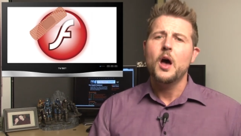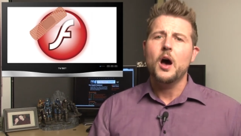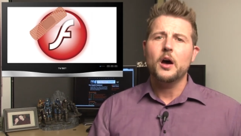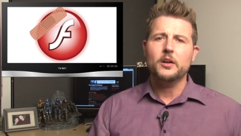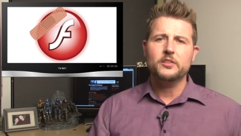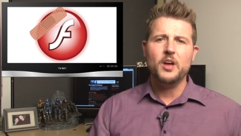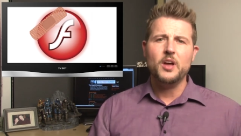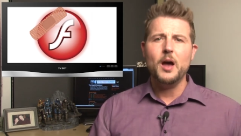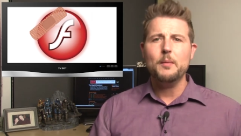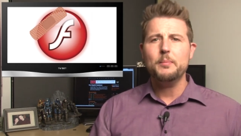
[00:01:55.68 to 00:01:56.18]

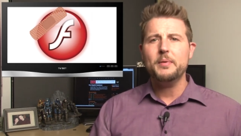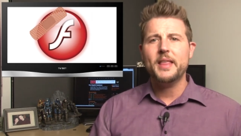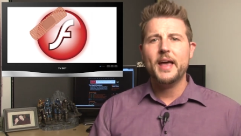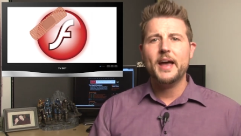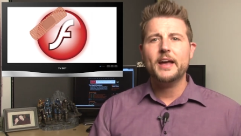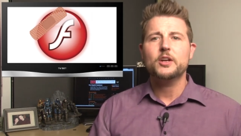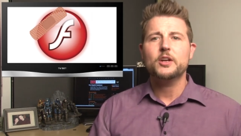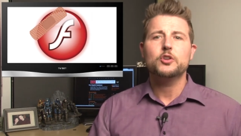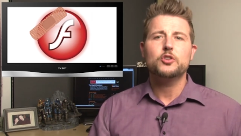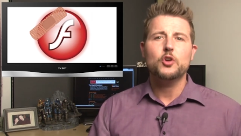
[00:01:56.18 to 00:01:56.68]
On top of
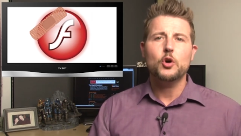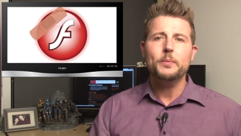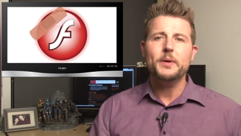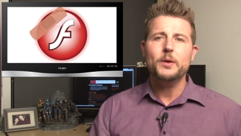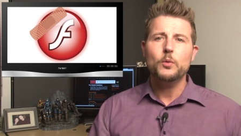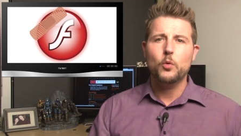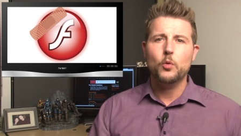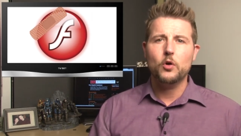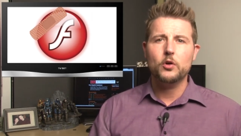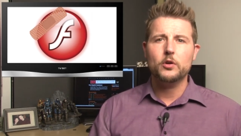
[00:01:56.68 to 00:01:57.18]
that,
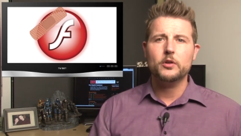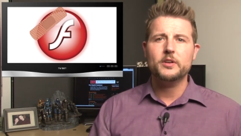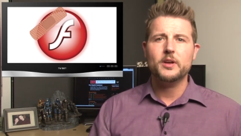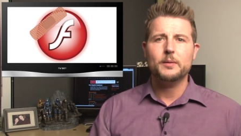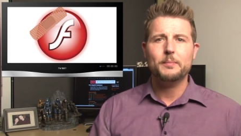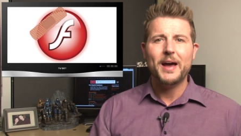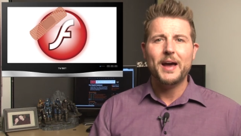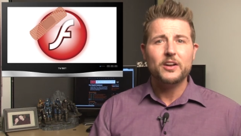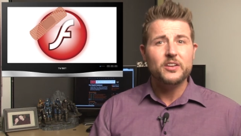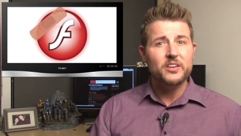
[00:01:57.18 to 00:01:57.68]
Adobe warned
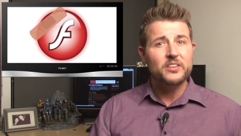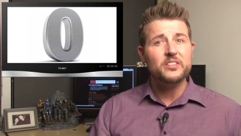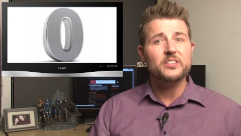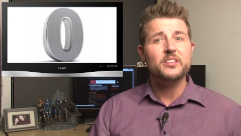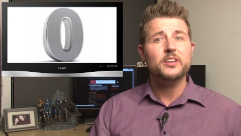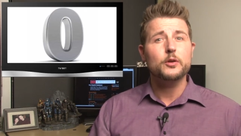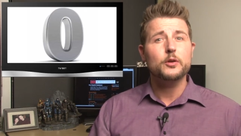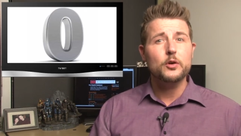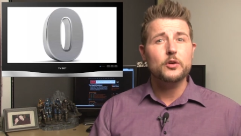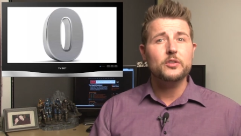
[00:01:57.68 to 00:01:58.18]
about a
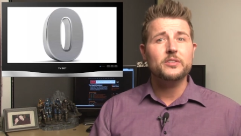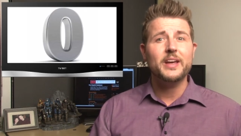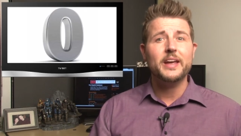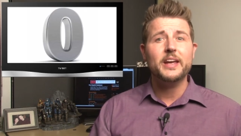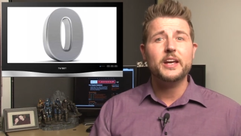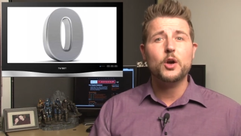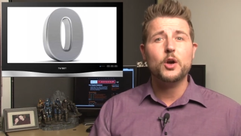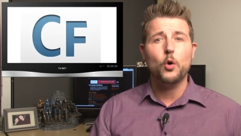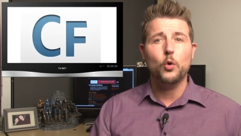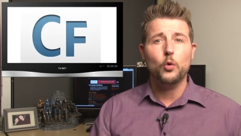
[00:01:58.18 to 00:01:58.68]

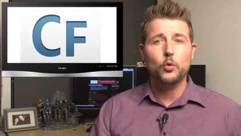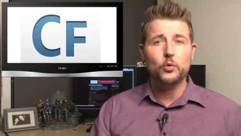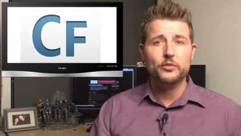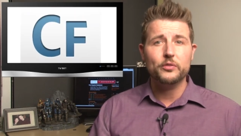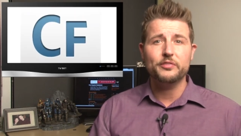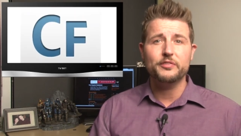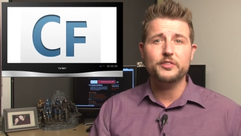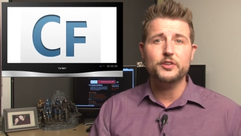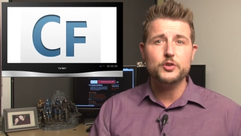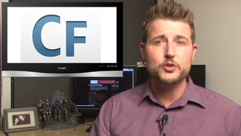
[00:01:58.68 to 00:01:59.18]
zero-day
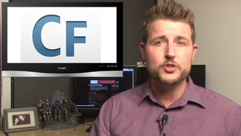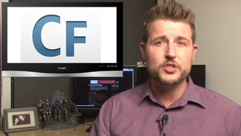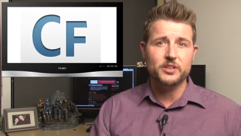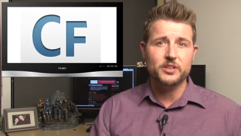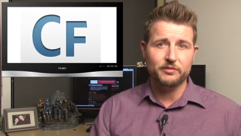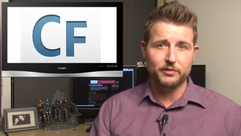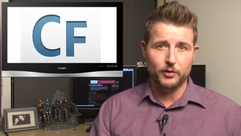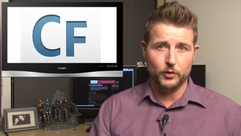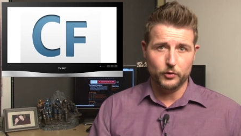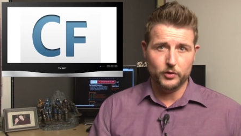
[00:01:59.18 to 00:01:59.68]

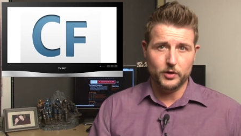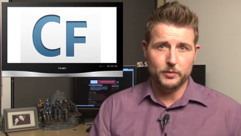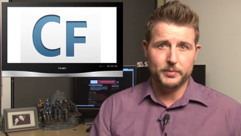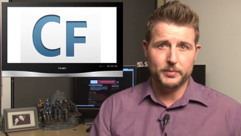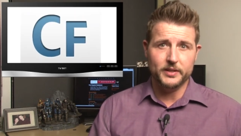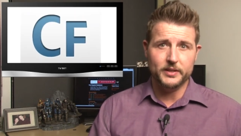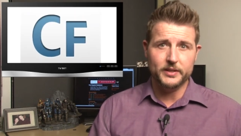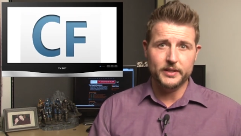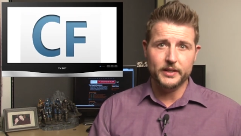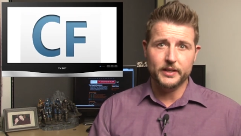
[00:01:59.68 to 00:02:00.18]
ColdFusion
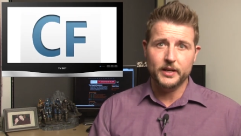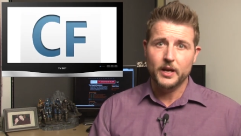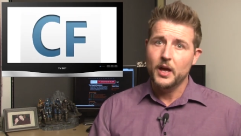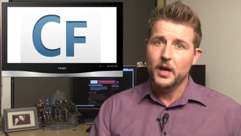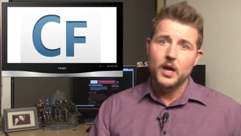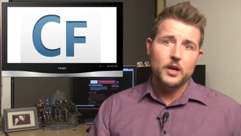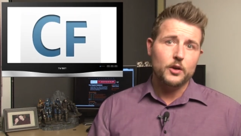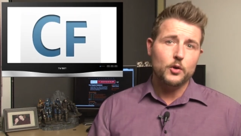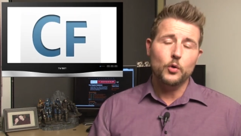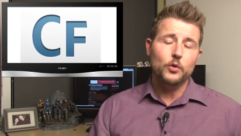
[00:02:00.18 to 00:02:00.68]
vulnerability.
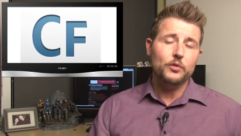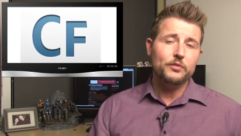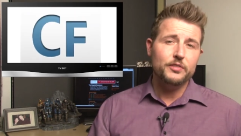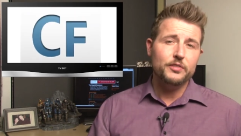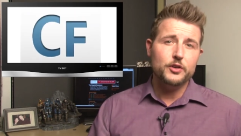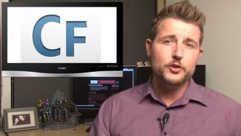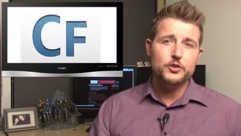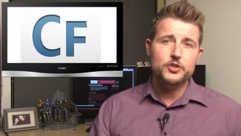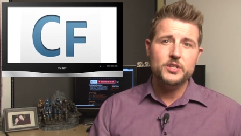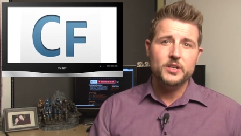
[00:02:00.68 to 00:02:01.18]

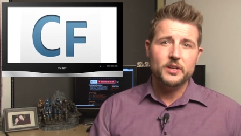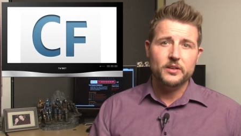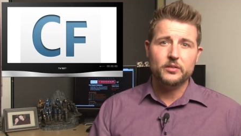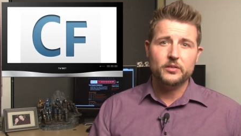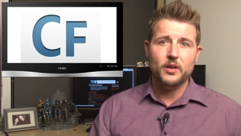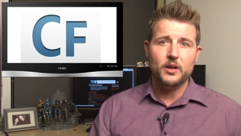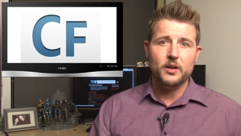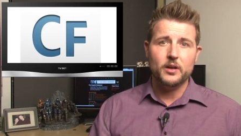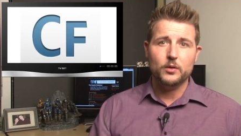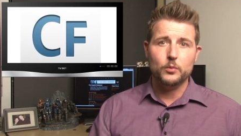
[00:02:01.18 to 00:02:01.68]
ColdFusion is
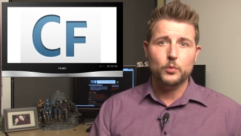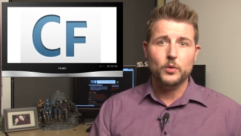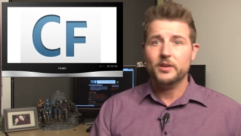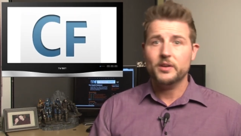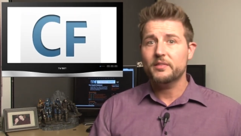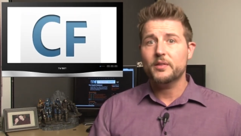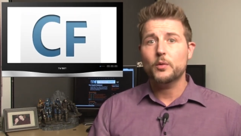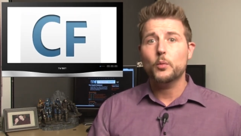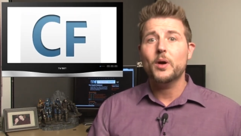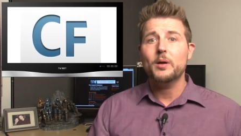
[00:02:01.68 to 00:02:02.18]
one
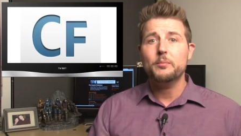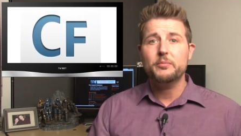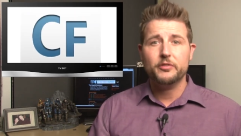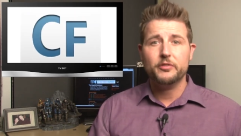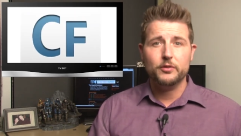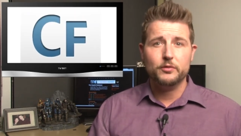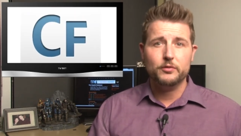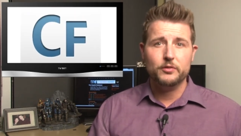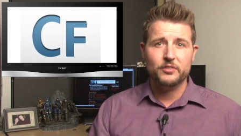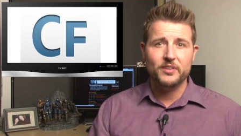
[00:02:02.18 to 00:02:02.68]
of the web
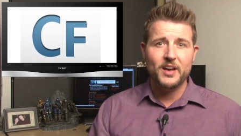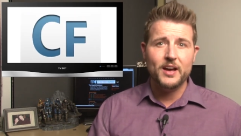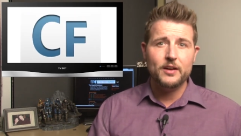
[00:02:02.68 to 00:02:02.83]
servers